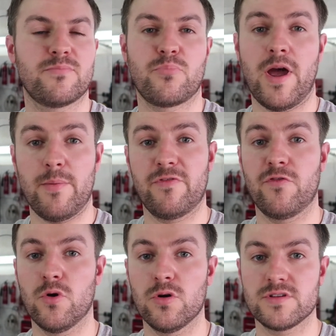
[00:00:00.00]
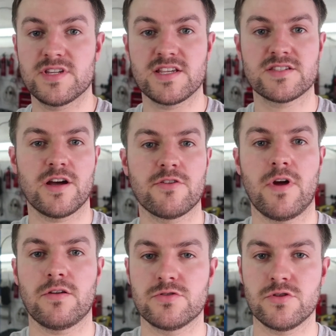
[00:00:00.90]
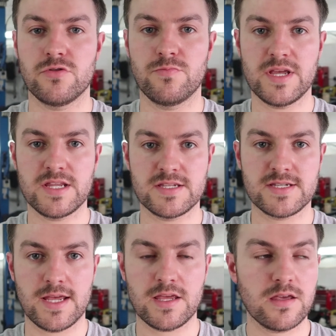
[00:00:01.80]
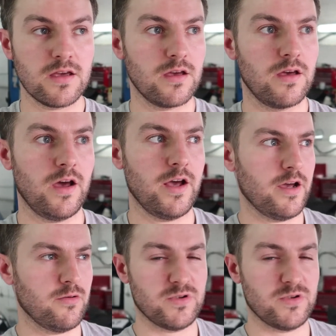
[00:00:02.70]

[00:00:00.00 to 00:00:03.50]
Prep for Teesside round to BDC,